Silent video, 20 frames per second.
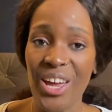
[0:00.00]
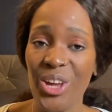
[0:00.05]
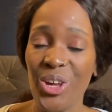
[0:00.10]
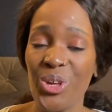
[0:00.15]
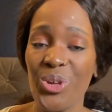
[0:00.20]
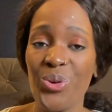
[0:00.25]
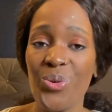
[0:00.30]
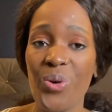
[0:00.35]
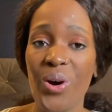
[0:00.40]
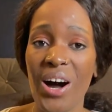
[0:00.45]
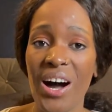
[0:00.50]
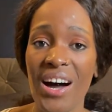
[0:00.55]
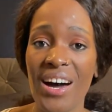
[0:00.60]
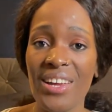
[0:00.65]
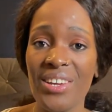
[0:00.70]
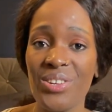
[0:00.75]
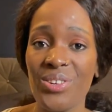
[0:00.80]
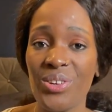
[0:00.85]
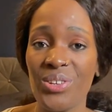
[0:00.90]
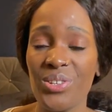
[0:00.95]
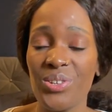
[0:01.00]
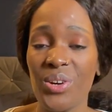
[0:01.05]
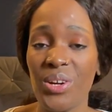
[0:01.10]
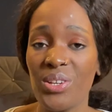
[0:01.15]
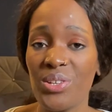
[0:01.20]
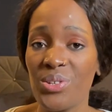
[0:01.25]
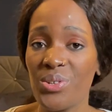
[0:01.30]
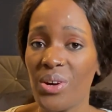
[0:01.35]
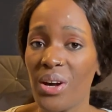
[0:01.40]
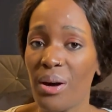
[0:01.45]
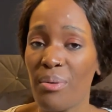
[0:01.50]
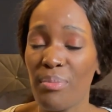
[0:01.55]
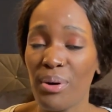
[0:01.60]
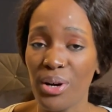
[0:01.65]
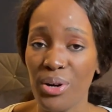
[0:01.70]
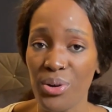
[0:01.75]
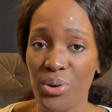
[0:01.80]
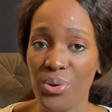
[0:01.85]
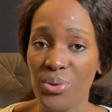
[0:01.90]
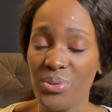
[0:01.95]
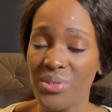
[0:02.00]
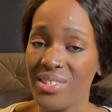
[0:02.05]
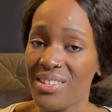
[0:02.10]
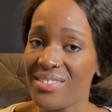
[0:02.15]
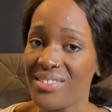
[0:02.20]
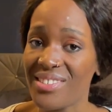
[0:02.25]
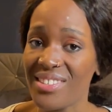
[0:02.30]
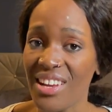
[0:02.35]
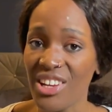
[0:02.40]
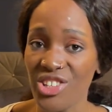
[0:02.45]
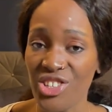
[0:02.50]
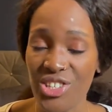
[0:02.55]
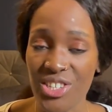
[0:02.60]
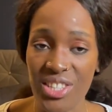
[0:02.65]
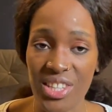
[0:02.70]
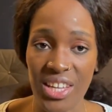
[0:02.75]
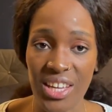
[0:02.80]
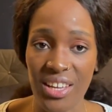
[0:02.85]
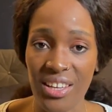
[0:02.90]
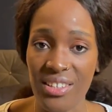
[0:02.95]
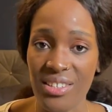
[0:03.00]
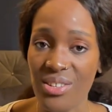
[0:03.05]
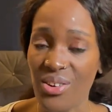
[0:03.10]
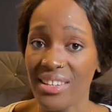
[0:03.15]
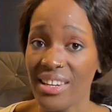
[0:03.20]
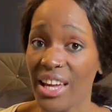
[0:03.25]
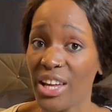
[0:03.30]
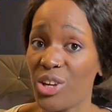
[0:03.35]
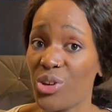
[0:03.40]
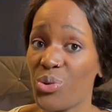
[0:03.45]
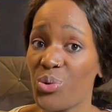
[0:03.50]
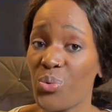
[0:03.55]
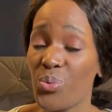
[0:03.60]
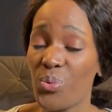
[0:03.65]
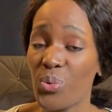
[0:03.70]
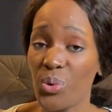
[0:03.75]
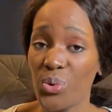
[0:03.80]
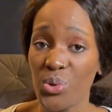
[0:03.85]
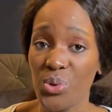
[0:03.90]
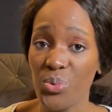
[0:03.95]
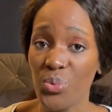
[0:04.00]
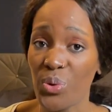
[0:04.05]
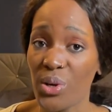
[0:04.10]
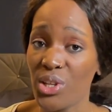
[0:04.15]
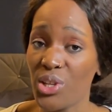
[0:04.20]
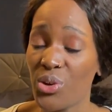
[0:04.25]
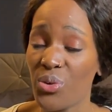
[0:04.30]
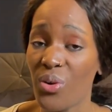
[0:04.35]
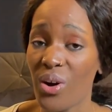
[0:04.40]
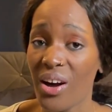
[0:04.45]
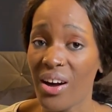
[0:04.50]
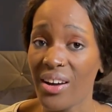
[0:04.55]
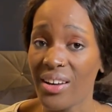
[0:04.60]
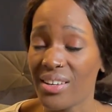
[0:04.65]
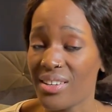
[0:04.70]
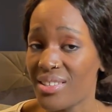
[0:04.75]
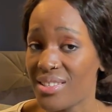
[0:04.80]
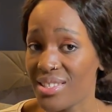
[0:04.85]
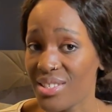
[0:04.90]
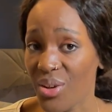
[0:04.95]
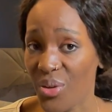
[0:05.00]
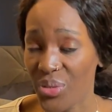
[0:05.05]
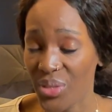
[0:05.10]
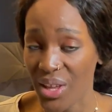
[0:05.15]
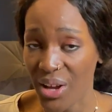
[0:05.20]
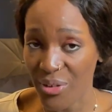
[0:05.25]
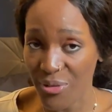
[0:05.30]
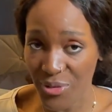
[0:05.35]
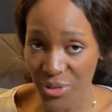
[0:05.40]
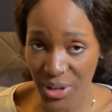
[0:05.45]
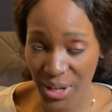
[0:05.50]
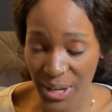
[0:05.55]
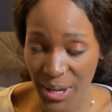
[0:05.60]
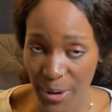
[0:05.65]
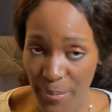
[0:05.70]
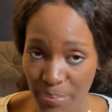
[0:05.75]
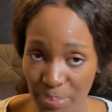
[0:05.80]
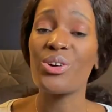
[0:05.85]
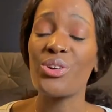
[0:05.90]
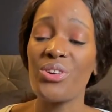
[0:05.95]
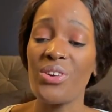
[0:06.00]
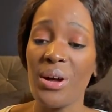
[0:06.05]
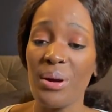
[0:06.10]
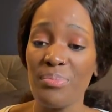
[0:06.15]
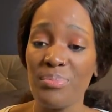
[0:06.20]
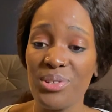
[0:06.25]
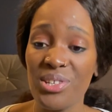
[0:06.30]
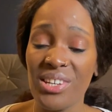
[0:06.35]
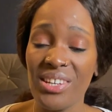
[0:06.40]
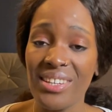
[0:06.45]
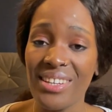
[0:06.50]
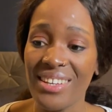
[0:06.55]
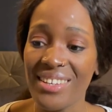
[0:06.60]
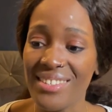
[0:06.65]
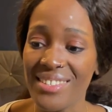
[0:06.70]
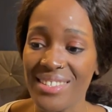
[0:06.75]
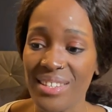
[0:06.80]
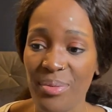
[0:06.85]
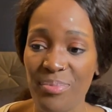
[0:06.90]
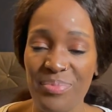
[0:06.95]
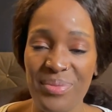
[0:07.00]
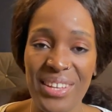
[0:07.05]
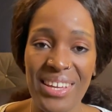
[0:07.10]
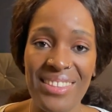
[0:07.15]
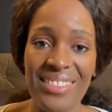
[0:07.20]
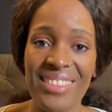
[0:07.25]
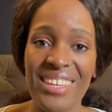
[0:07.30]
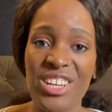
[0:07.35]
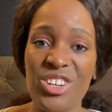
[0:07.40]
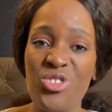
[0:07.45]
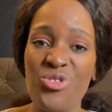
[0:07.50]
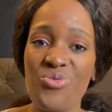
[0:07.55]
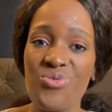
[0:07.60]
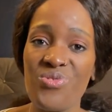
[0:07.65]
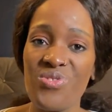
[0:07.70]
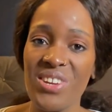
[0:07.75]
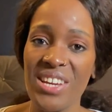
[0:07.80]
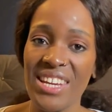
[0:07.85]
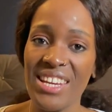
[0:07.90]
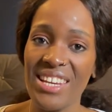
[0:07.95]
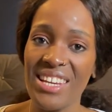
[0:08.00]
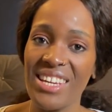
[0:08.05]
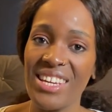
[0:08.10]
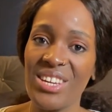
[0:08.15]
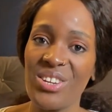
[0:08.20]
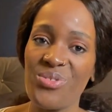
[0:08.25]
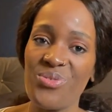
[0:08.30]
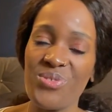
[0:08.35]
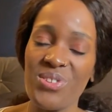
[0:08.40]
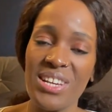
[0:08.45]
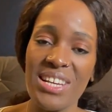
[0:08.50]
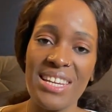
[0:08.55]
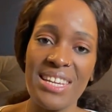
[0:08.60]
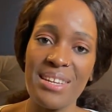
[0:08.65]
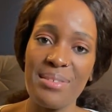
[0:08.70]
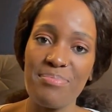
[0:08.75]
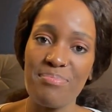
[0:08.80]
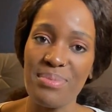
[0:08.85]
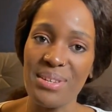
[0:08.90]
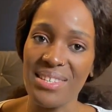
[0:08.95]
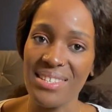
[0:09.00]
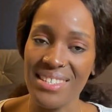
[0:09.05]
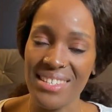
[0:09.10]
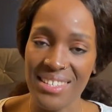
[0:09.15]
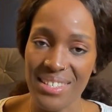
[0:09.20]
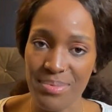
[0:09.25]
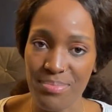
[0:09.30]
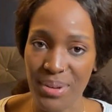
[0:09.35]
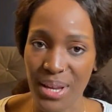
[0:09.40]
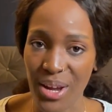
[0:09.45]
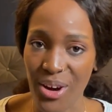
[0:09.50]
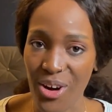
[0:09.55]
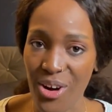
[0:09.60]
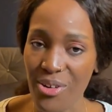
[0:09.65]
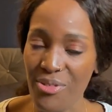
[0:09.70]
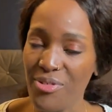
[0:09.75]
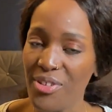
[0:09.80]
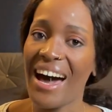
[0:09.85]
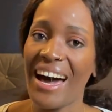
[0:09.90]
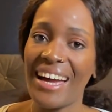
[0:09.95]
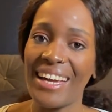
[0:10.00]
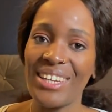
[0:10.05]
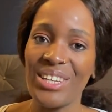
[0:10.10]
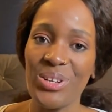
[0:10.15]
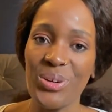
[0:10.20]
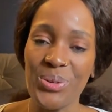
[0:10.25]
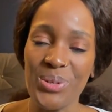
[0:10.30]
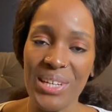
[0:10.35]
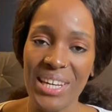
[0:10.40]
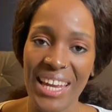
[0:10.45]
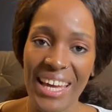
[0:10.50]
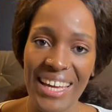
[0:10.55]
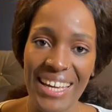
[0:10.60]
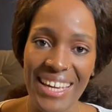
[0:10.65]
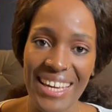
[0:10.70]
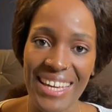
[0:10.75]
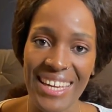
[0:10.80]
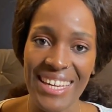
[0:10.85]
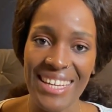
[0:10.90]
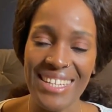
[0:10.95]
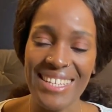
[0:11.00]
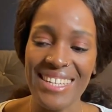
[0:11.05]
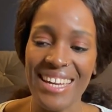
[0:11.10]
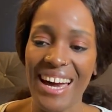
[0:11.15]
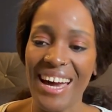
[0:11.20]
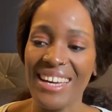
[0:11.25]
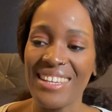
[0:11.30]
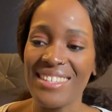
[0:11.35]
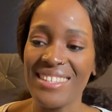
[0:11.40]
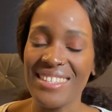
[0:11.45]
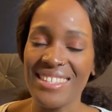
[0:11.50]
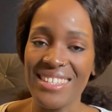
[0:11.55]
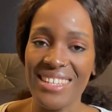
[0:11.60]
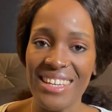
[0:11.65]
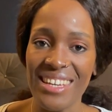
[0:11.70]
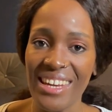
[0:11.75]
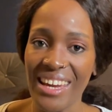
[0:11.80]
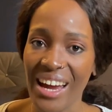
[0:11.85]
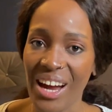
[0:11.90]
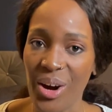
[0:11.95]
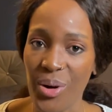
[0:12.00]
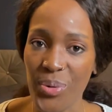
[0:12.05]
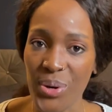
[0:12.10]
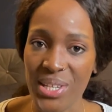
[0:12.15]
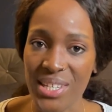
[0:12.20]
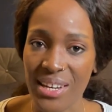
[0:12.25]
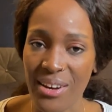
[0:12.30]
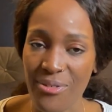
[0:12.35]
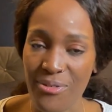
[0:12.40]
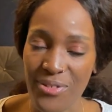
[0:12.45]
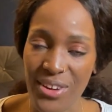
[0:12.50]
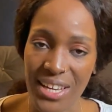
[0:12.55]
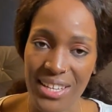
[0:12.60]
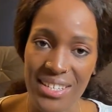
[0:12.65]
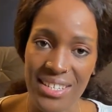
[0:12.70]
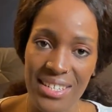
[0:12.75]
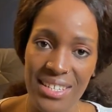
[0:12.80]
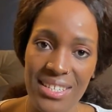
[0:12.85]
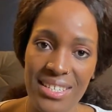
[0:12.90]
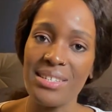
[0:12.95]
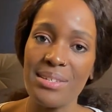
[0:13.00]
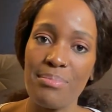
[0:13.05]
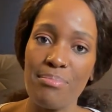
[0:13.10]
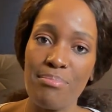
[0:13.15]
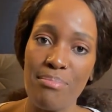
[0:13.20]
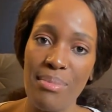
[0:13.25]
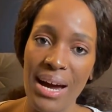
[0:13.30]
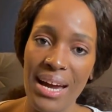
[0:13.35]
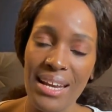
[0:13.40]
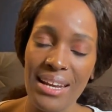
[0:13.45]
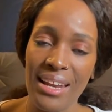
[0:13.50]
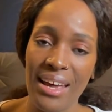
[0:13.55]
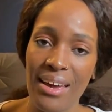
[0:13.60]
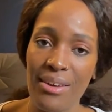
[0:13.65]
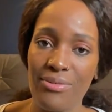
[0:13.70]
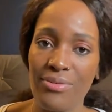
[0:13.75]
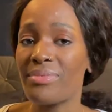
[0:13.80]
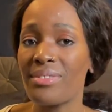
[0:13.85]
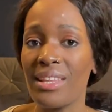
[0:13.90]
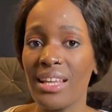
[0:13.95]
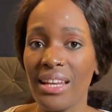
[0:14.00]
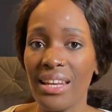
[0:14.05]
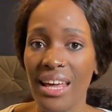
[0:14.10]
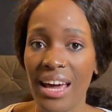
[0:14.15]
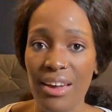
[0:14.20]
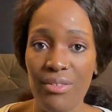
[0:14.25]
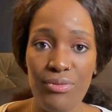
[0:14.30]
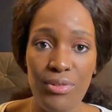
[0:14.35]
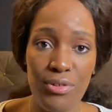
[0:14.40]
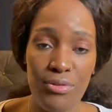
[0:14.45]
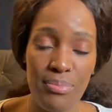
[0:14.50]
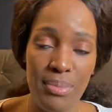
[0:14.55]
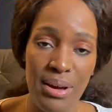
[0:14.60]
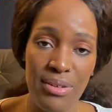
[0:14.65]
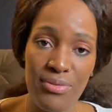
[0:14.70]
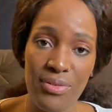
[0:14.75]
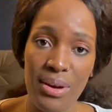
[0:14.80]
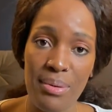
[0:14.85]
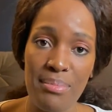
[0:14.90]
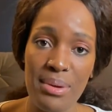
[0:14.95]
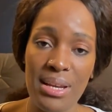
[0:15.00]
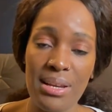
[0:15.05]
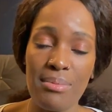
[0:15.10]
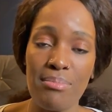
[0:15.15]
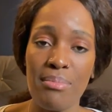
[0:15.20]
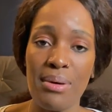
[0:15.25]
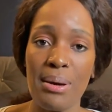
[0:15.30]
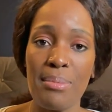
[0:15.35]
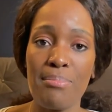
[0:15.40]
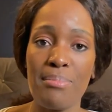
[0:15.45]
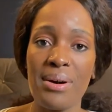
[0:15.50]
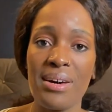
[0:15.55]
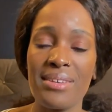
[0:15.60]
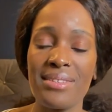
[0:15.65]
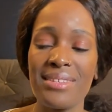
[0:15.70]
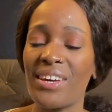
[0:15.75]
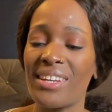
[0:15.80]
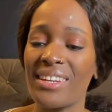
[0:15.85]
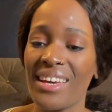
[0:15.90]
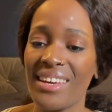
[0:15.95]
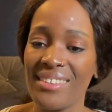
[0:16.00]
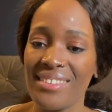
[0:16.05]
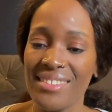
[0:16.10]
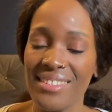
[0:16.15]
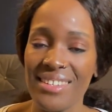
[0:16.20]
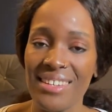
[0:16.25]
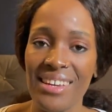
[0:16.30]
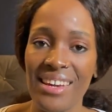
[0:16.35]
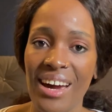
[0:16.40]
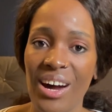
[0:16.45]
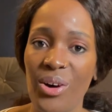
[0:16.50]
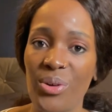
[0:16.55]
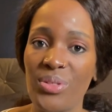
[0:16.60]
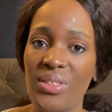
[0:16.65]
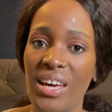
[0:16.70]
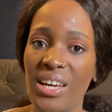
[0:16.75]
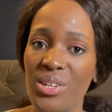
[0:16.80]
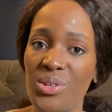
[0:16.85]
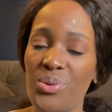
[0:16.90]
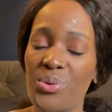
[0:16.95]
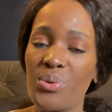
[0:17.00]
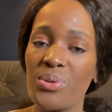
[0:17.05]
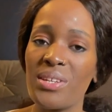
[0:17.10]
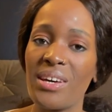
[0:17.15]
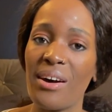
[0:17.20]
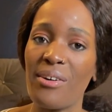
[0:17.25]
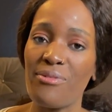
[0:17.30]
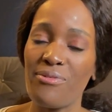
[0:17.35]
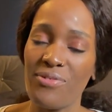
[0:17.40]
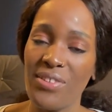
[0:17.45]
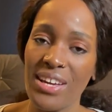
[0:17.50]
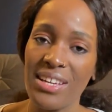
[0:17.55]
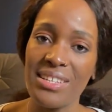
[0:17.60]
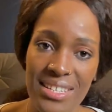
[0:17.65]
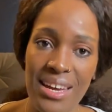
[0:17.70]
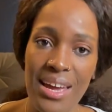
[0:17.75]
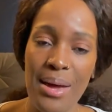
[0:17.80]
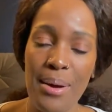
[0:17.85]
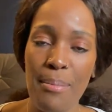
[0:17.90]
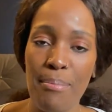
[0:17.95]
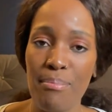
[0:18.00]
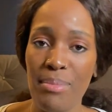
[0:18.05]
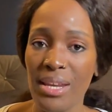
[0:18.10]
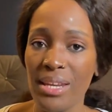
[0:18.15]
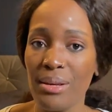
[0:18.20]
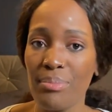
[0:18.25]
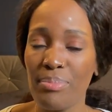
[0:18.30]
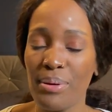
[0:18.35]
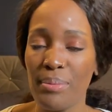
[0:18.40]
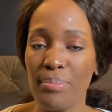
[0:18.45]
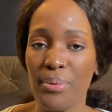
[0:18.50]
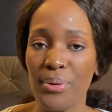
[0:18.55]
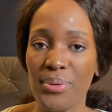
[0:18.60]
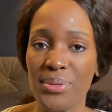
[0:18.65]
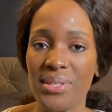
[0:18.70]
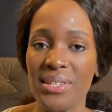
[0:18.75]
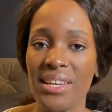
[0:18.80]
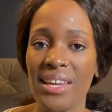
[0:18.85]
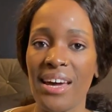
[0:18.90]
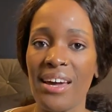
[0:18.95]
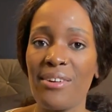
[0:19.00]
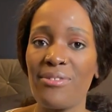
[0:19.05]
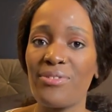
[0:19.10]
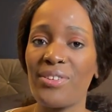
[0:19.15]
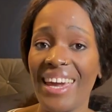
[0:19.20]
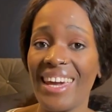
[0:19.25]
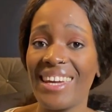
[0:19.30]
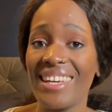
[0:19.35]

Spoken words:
You are not going to come across such things like you would when you are in South Africa. Corruption is something that really, really pisses me off. I don't like it. I see how it affected my life, the life of my family members, and I see how that could affect many people's life.